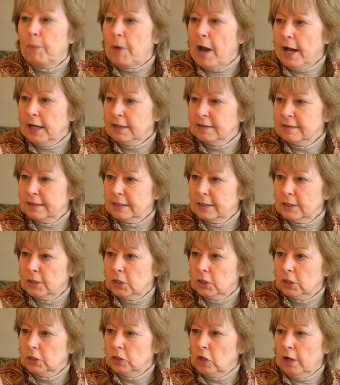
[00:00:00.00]

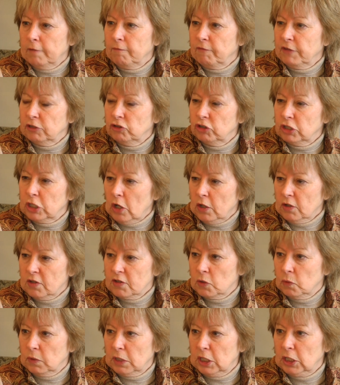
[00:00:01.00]
practical nonfiction
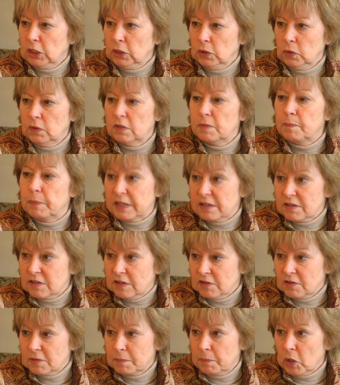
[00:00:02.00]
also includes
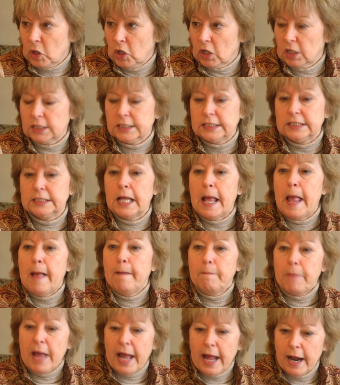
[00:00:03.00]
business books,
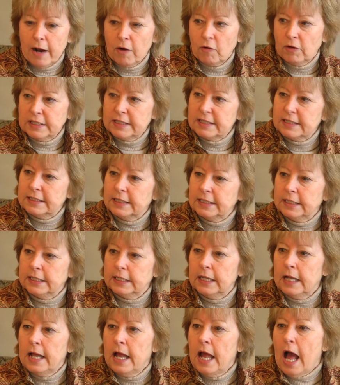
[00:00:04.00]
mm-hmm.
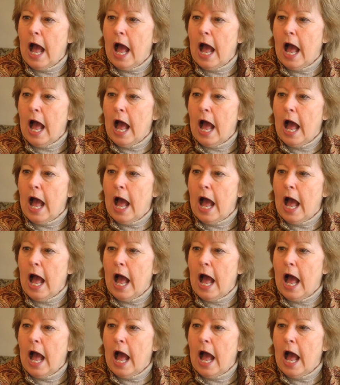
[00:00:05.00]
parenting.